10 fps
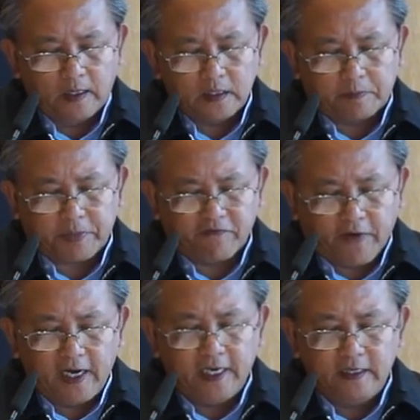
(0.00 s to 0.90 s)
the
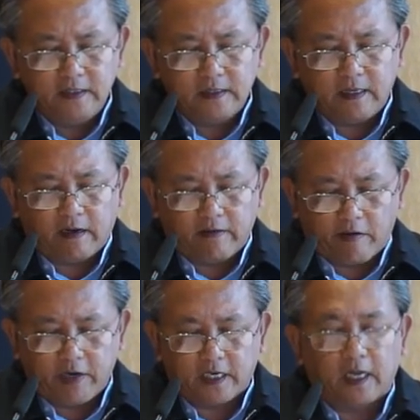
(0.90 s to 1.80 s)
prevailing
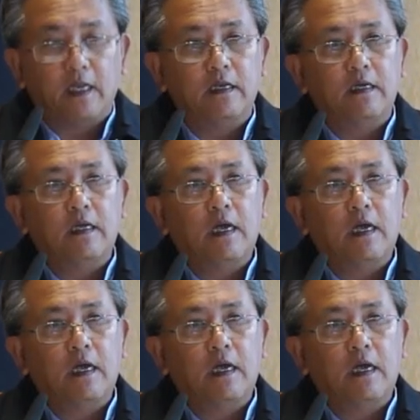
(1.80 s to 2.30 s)
clerical